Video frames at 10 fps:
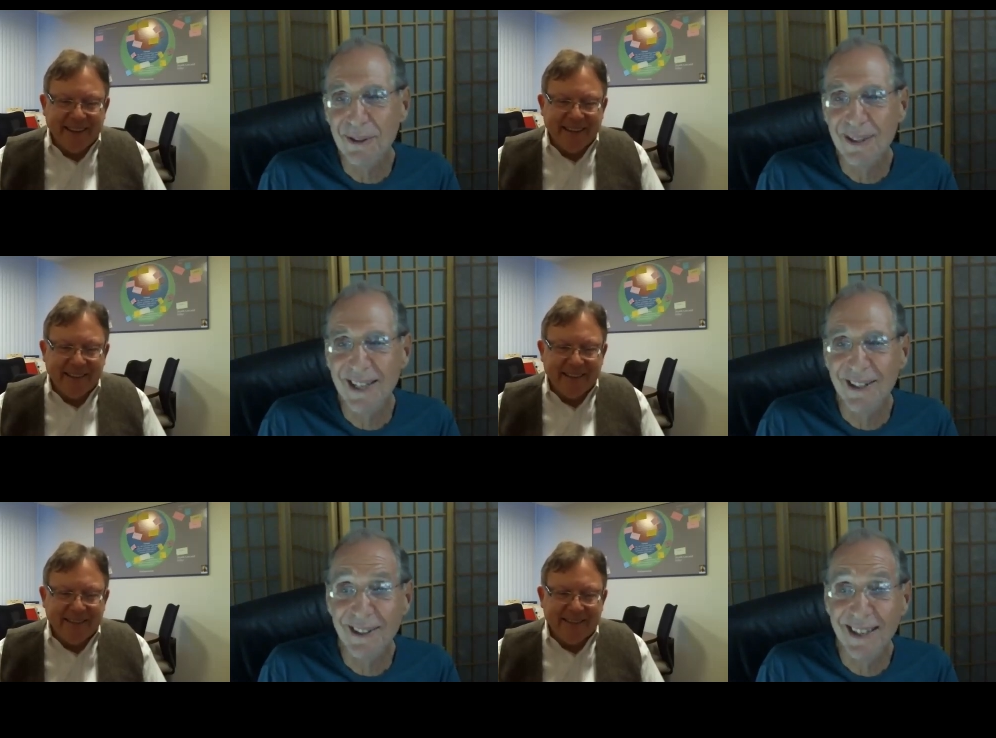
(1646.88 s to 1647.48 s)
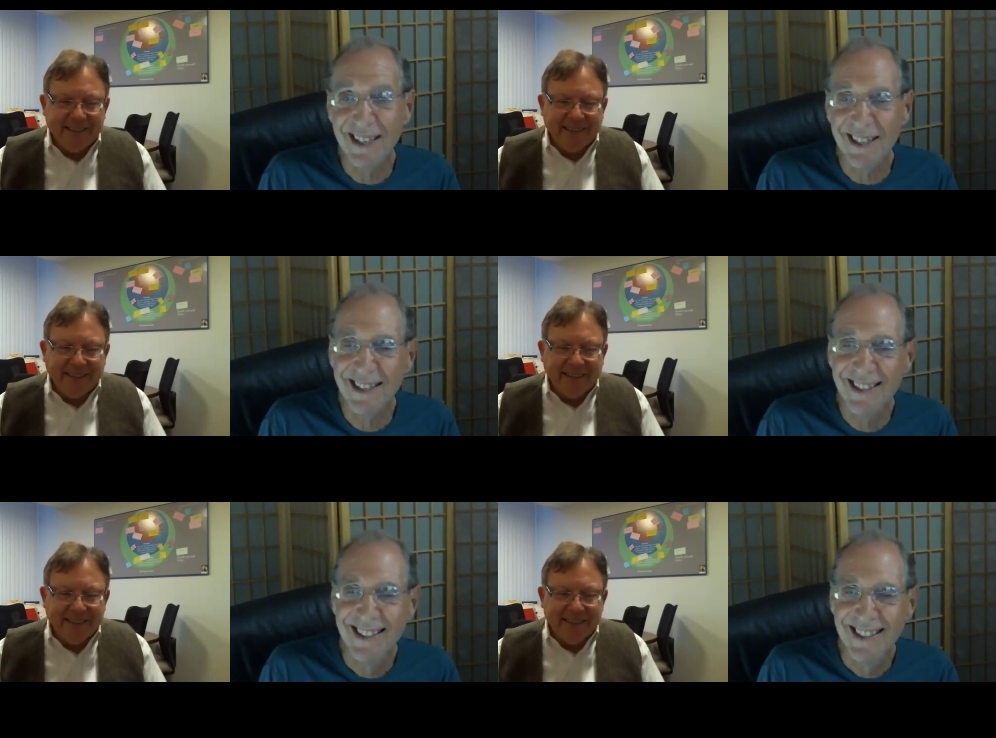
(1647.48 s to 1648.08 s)
Speaker 1: glad they're there.
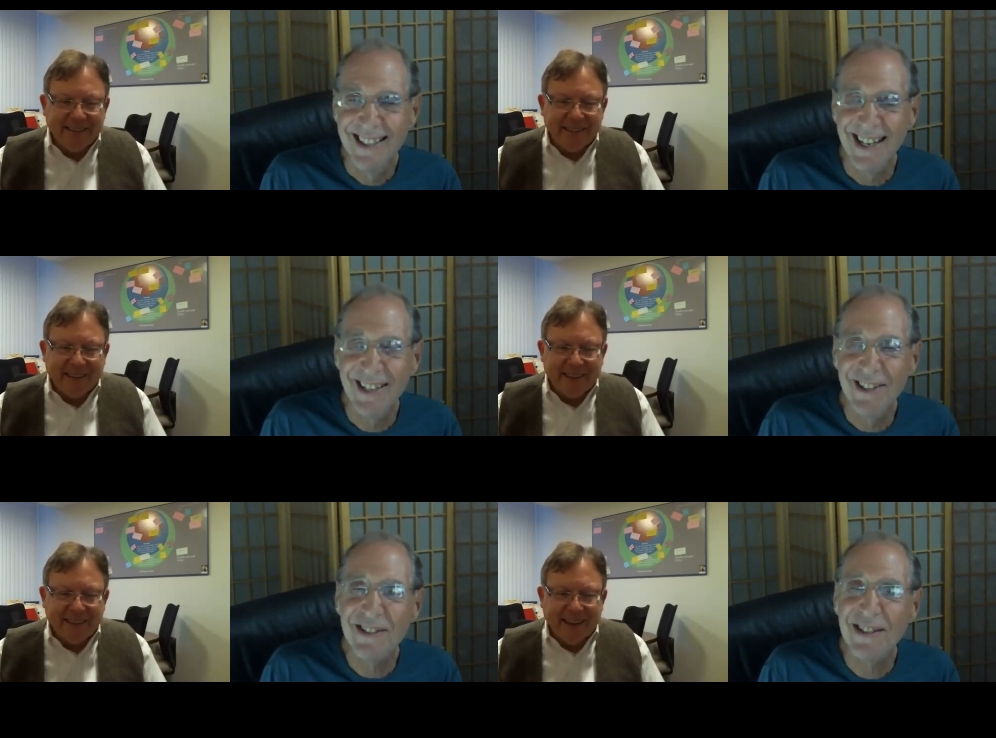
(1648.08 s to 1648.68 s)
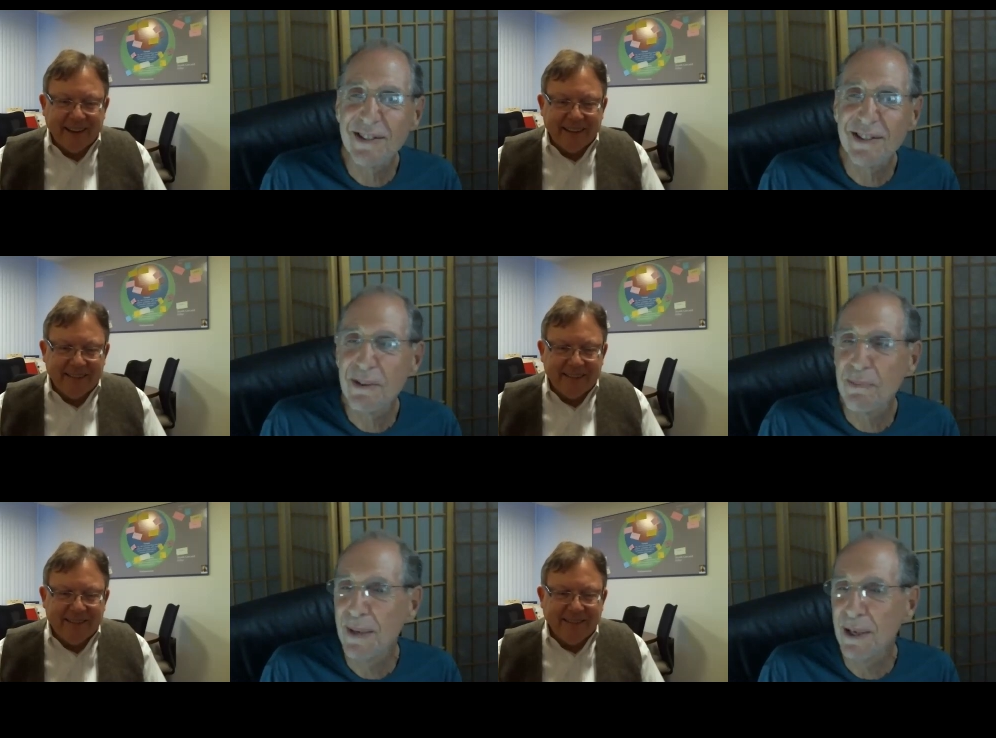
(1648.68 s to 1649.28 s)
Yeah. And this is
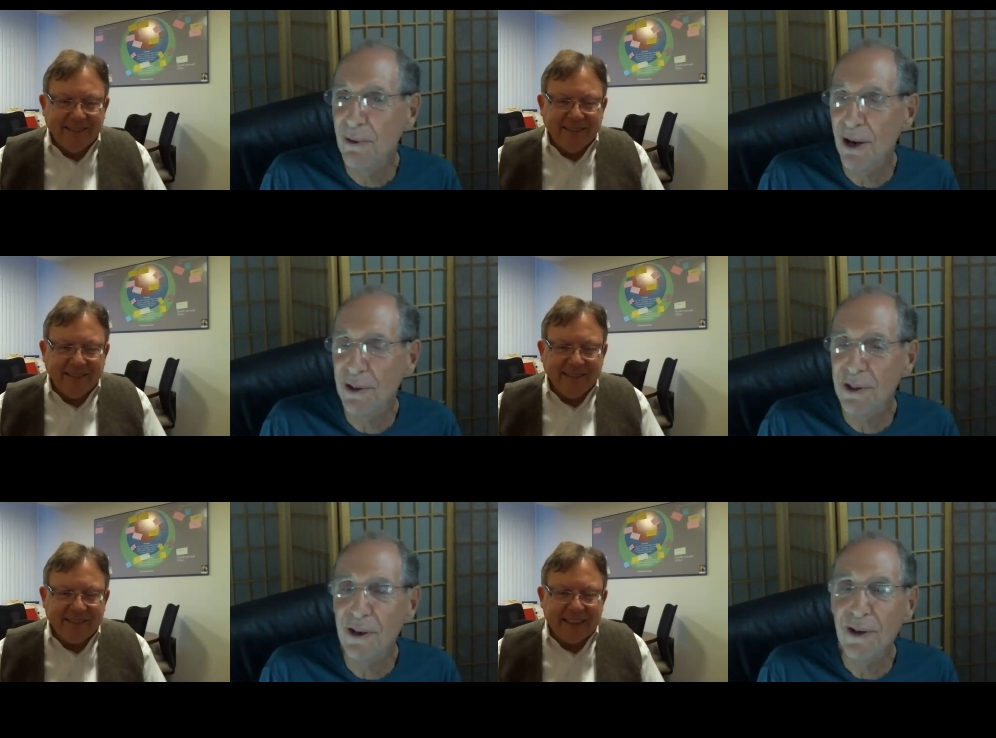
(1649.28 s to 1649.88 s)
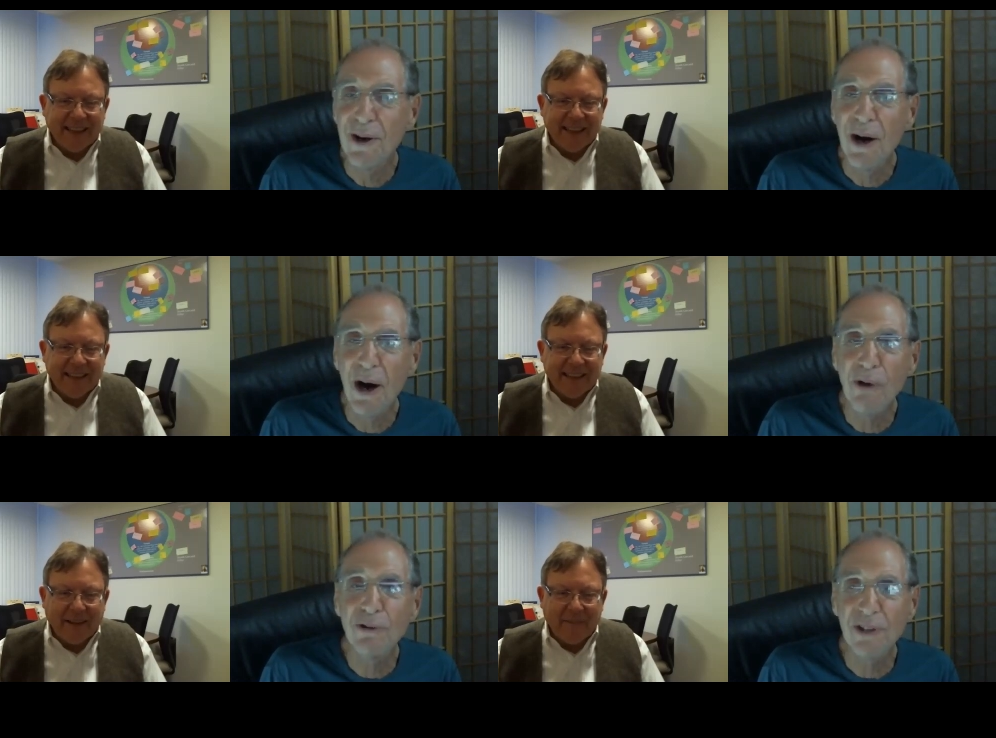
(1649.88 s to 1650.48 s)
Peter Roth, your
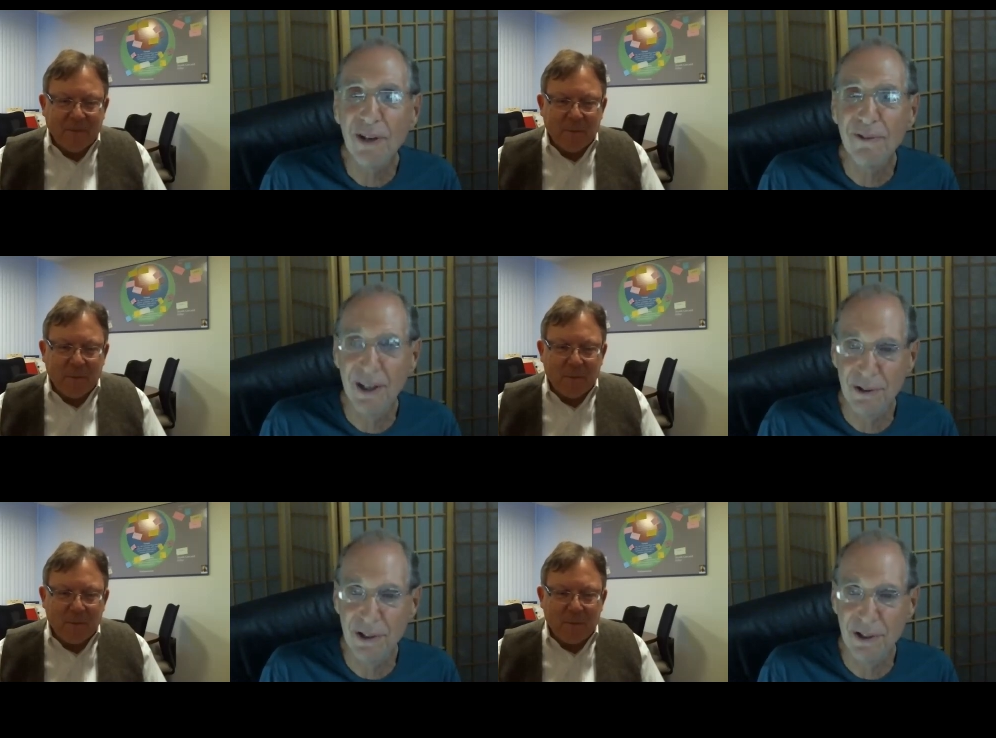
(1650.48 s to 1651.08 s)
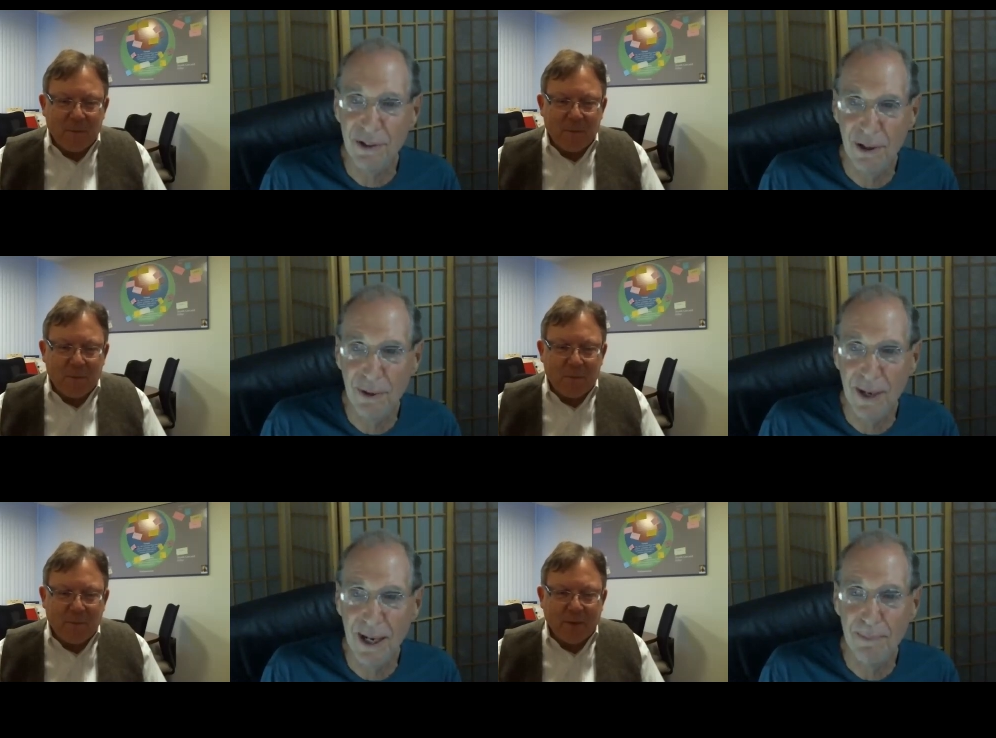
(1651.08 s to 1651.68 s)
host of Energy
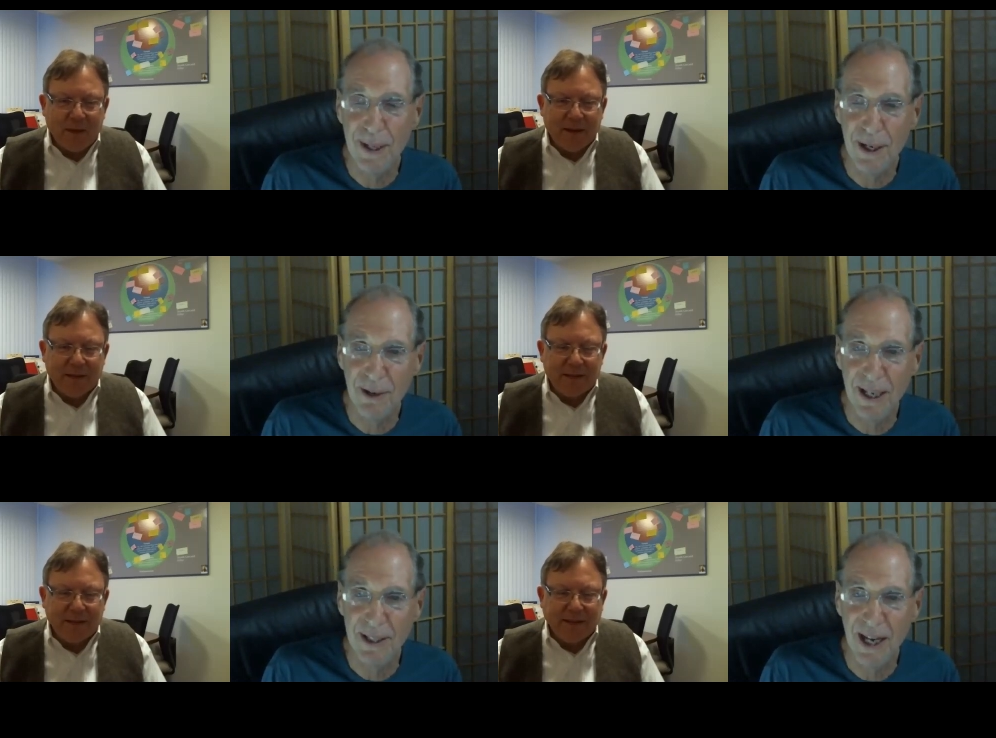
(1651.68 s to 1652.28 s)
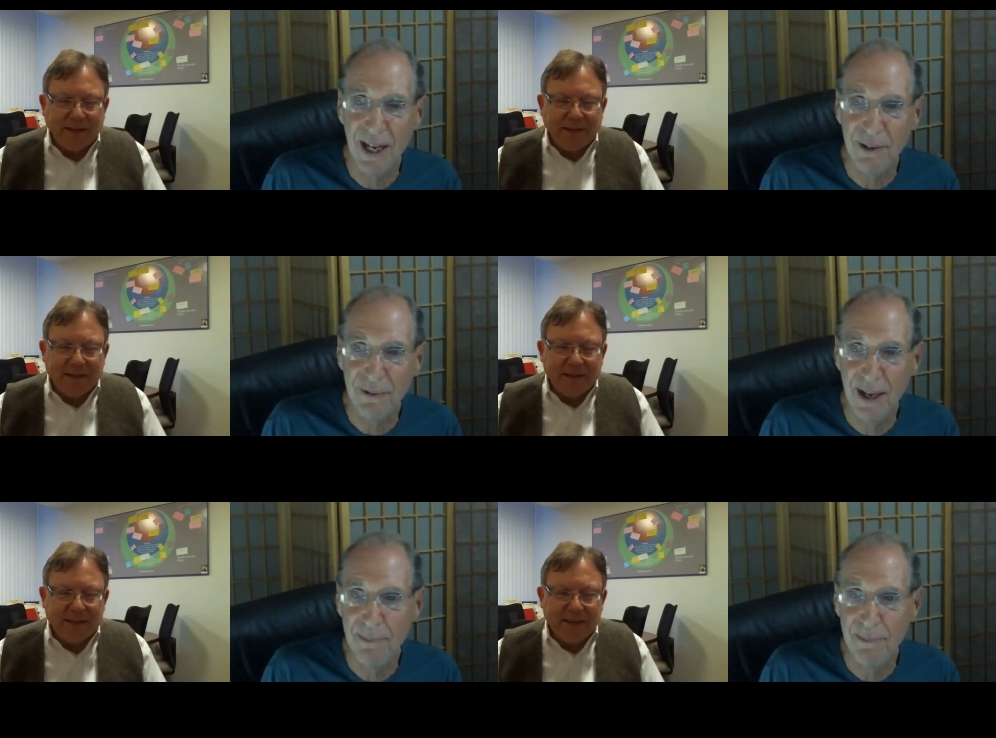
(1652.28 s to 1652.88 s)
Stew at
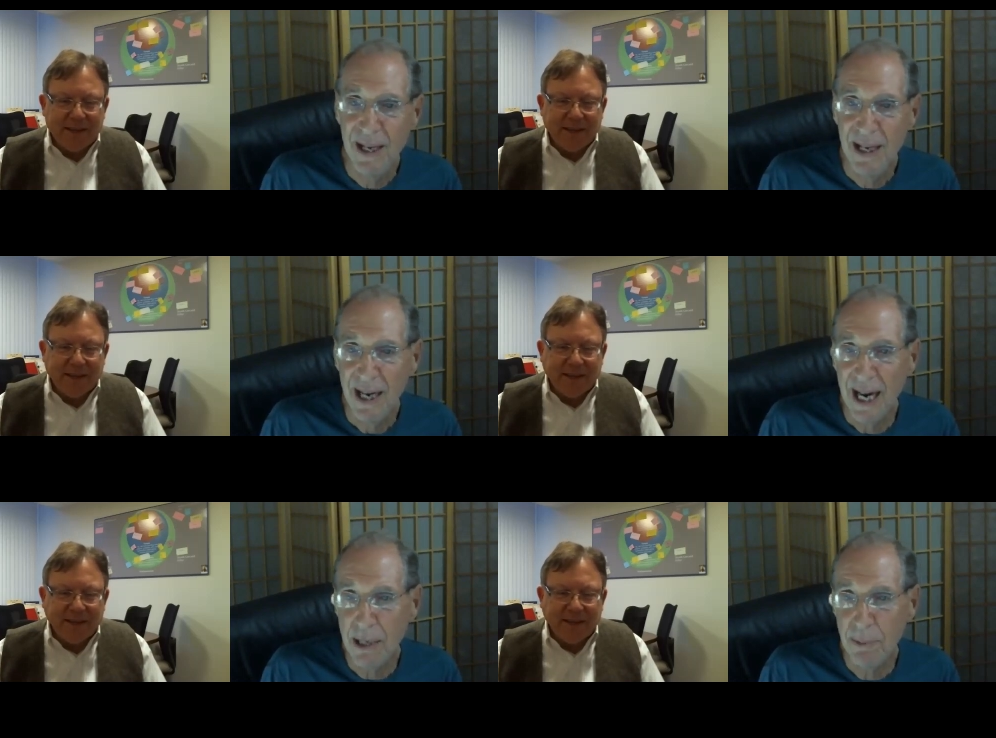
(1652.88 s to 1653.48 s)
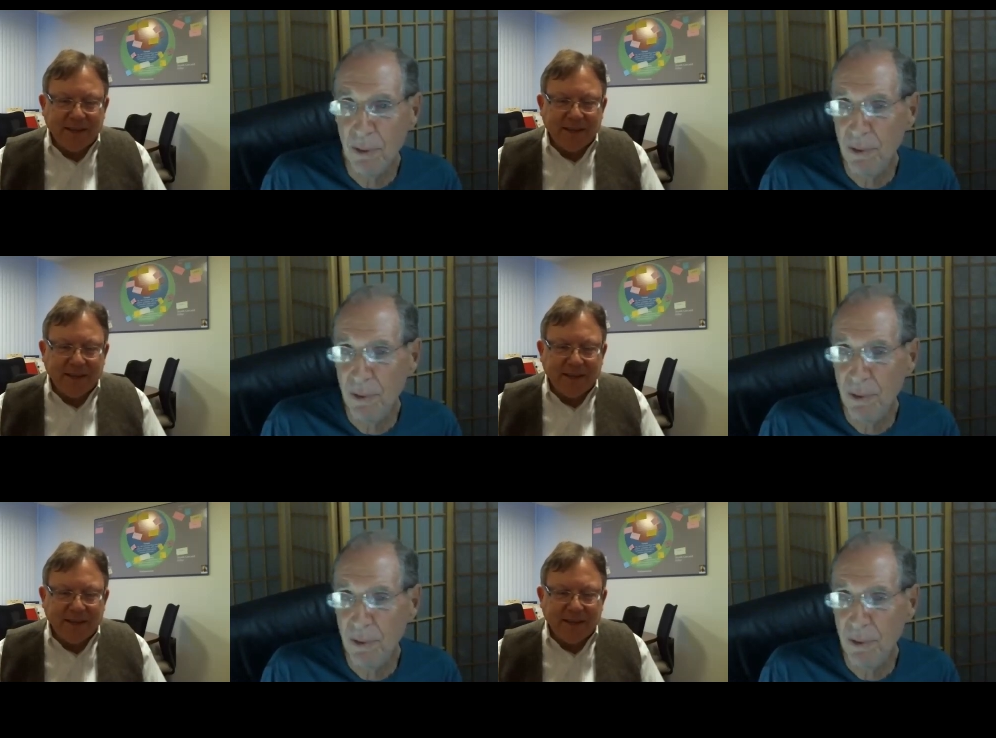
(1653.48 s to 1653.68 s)
prn.fm. I can be